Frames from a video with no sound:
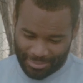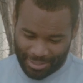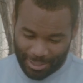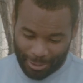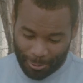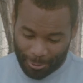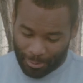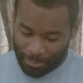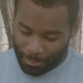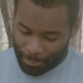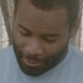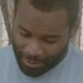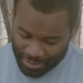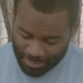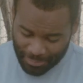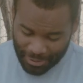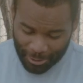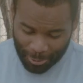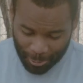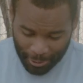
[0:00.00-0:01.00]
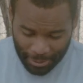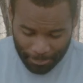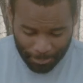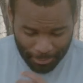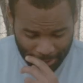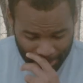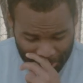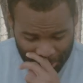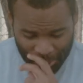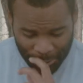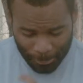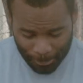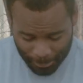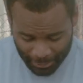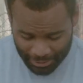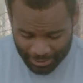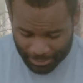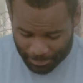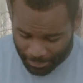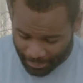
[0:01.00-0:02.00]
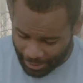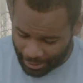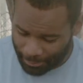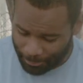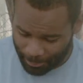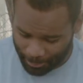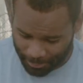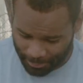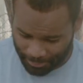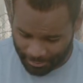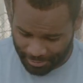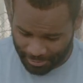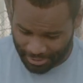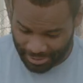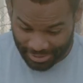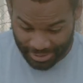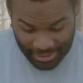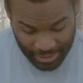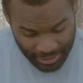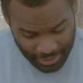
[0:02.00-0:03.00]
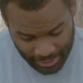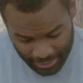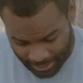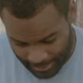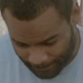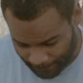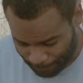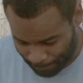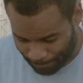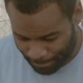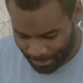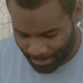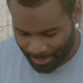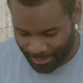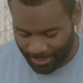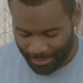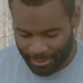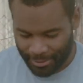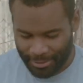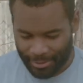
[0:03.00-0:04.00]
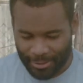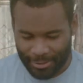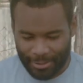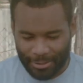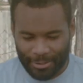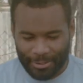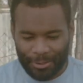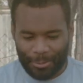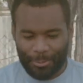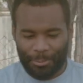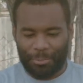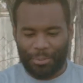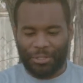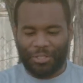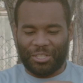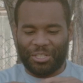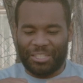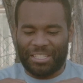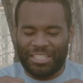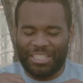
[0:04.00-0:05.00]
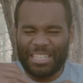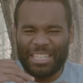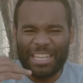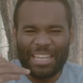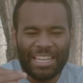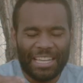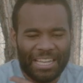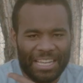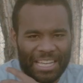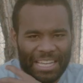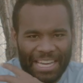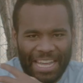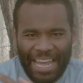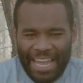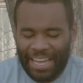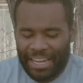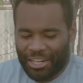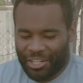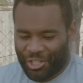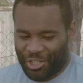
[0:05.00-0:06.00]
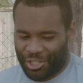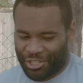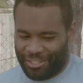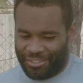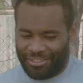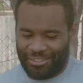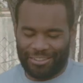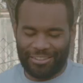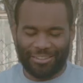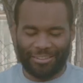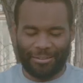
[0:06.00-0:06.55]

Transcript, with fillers: It brings me great pleasure to read the Bible, to study it. But to see it in action,